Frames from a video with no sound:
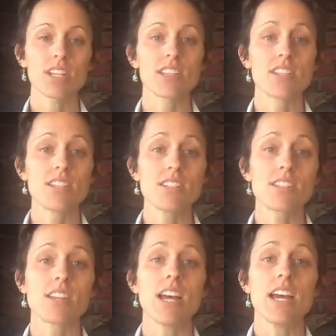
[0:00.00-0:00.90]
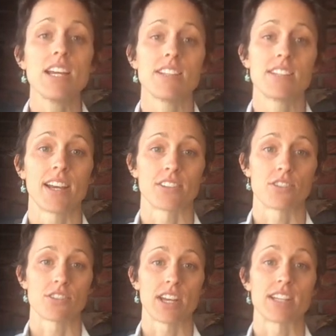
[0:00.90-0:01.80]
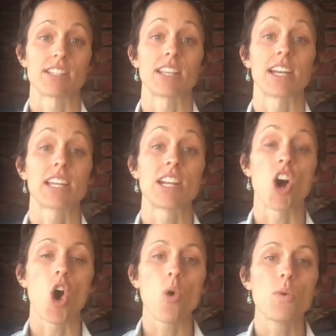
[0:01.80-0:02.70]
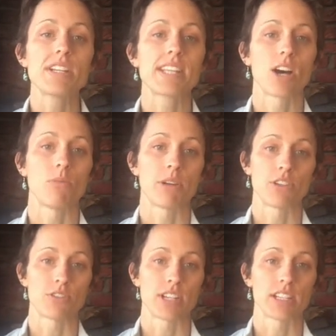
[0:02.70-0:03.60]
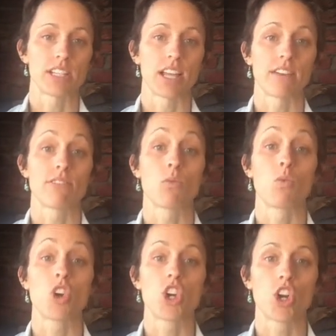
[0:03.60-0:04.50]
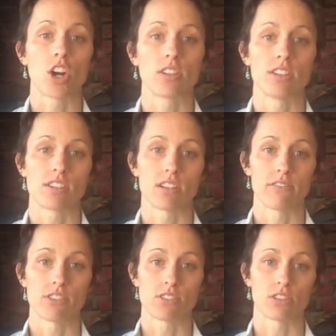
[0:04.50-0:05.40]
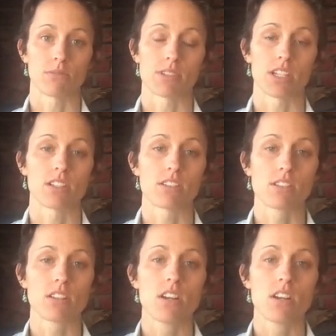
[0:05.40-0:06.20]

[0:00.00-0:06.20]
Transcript: This is the exercise that can always help in your daily life, regardless of the circumstance.